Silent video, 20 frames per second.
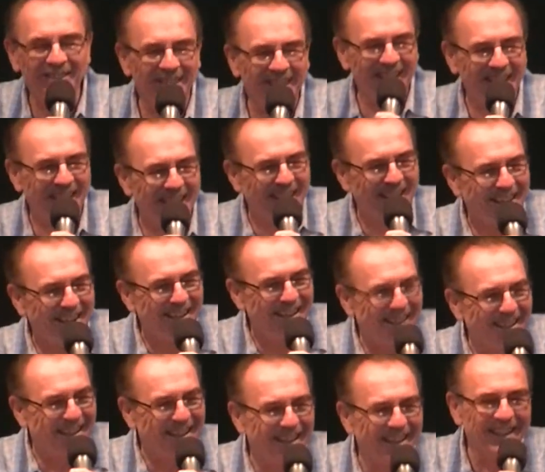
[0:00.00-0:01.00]
Anyway,
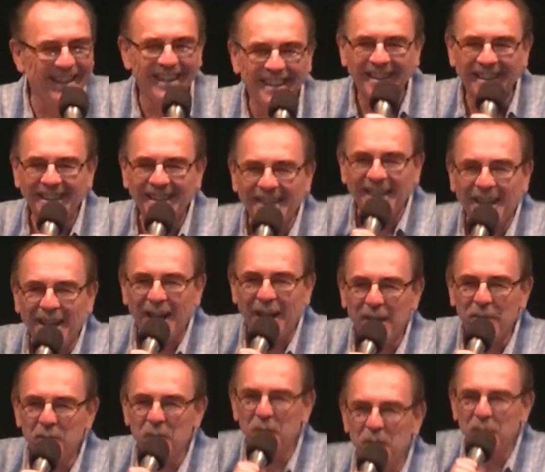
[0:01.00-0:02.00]

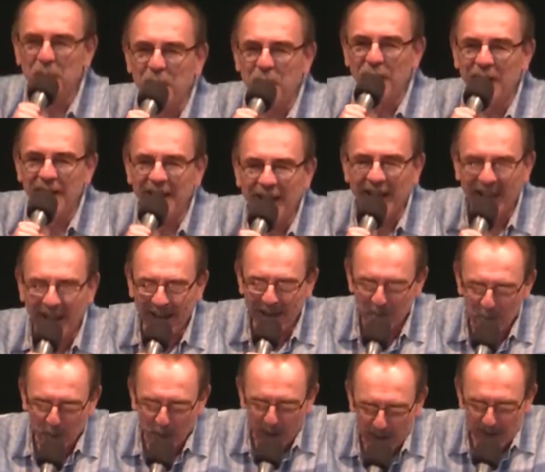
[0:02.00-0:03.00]
I'm good for today.
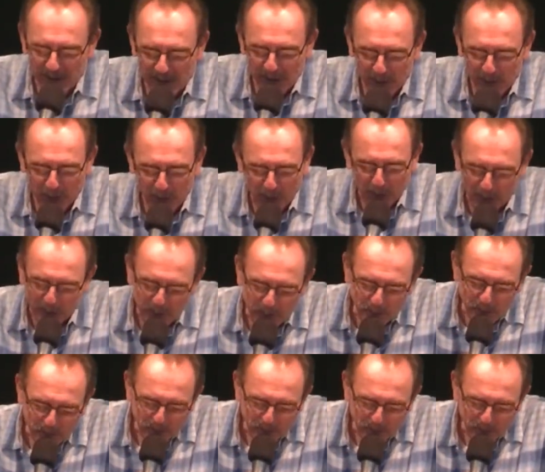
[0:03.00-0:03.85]
Praise the Lord.